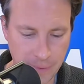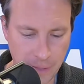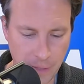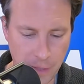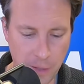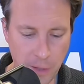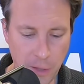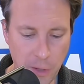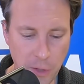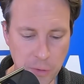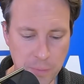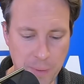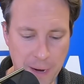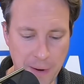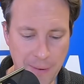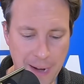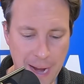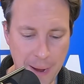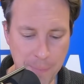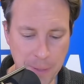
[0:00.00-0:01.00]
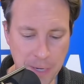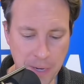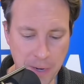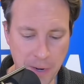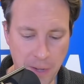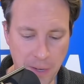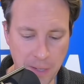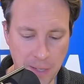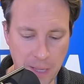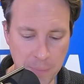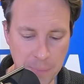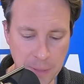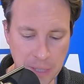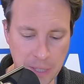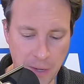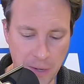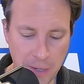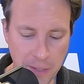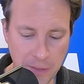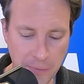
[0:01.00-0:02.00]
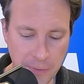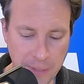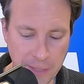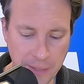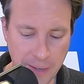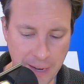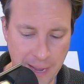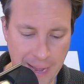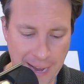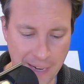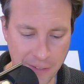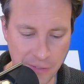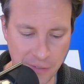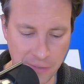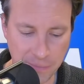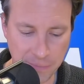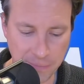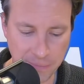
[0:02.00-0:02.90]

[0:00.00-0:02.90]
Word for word: Close by wrapping it all up and calling the reader to action.